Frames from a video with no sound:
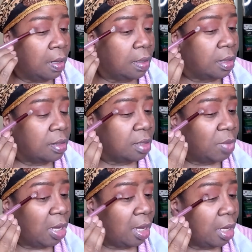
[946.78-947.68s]
I said
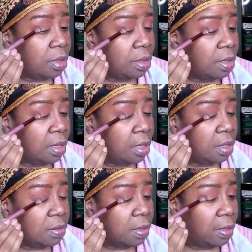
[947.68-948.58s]
my auntie
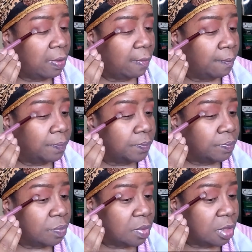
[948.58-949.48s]
is
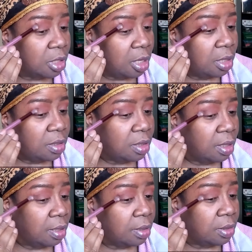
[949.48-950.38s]

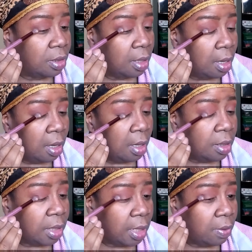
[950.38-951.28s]
18.
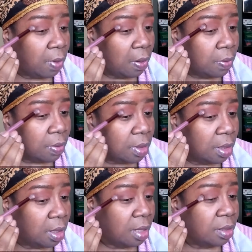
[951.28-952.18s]
She grown.
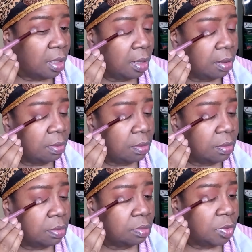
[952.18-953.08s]
I said
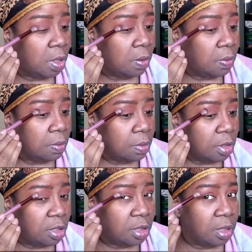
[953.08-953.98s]
no,
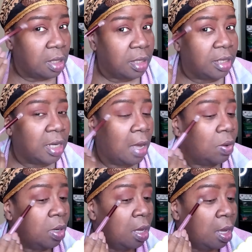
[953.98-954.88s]
she an
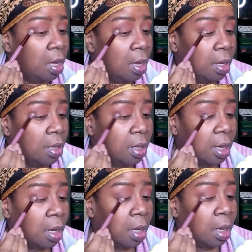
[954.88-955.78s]
adult.
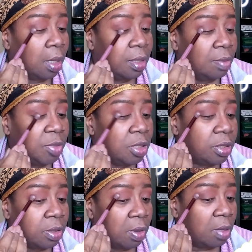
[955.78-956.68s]
Don't mean
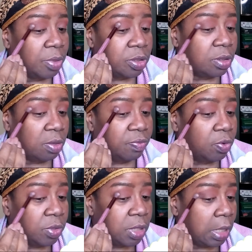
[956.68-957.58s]
she grown, but of
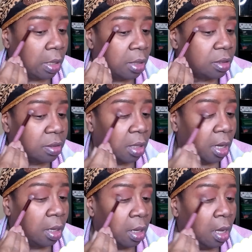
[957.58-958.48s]
course they don't
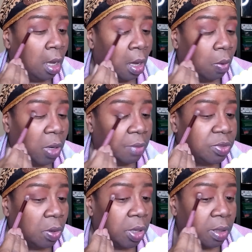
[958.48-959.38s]
understand what I'm
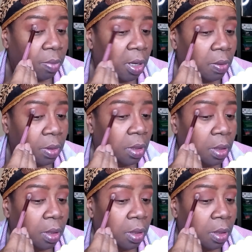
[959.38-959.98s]
talking about.